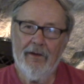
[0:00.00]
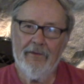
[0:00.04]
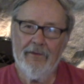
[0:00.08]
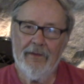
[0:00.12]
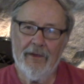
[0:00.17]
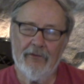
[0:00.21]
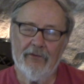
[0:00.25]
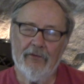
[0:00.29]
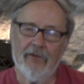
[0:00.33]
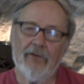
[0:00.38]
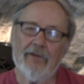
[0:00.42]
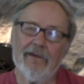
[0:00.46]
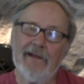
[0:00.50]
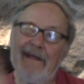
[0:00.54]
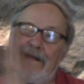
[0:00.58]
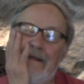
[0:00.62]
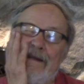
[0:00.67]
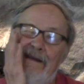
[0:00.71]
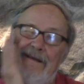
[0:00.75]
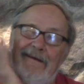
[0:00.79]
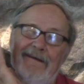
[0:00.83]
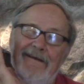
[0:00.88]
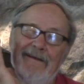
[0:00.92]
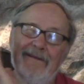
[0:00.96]
Like
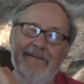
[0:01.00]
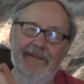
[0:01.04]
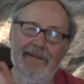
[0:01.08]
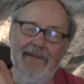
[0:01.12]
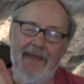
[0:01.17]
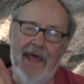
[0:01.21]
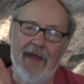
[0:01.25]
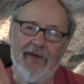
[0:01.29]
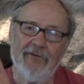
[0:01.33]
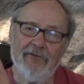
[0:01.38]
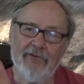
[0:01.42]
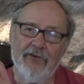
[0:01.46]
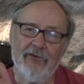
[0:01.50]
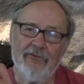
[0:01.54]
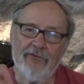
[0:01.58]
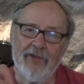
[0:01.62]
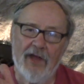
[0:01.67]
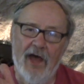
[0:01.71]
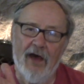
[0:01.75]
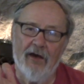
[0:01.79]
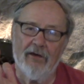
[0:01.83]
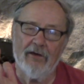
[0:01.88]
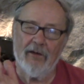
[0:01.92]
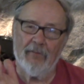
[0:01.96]
that's the
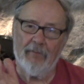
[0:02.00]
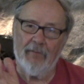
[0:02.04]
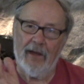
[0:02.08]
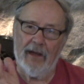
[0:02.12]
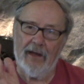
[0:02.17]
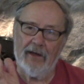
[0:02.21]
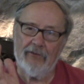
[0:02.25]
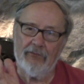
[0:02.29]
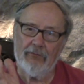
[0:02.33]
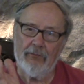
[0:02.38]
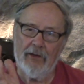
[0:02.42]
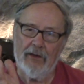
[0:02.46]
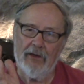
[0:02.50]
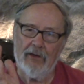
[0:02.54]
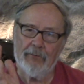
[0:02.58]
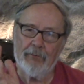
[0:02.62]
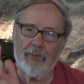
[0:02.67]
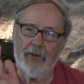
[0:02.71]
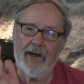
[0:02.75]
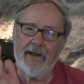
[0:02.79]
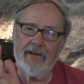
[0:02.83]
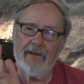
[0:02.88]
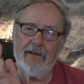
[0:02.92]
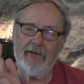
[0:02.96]
sound it makes when it's
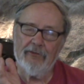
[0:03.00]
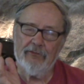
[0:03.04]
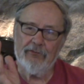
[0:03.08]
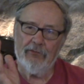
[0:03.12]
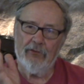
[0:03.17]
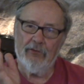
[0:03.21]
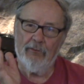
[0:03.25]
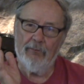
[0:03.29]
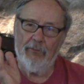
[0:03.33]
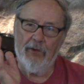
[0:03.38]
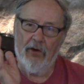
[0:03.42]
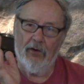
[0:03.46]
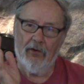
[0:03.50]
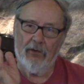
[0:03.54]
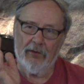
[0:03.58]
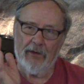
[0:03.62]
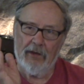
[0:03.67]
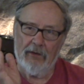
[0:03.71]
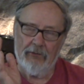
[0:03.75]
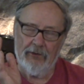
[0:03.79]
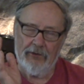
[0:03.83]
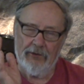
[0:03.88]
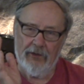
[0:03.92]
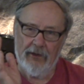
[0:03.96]
breaking through
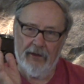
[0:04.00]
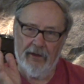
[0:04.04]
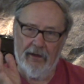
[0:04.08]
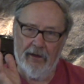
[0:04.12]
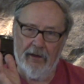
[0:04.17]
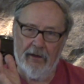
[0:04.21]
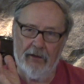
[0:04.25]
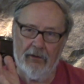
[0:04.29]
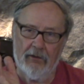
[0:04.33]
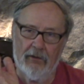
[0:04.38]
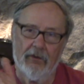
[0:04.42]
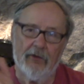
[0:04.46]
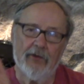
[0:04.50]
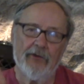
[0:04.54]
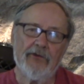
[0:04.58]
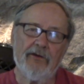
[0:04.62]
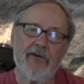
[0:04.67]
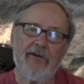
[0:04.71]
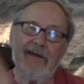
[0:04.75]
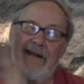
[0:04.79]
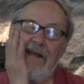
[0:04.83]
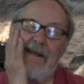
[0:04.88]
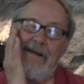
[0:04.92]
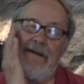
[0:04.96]
bone, when your arrow is
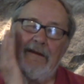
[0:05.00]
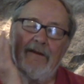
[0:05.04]
just like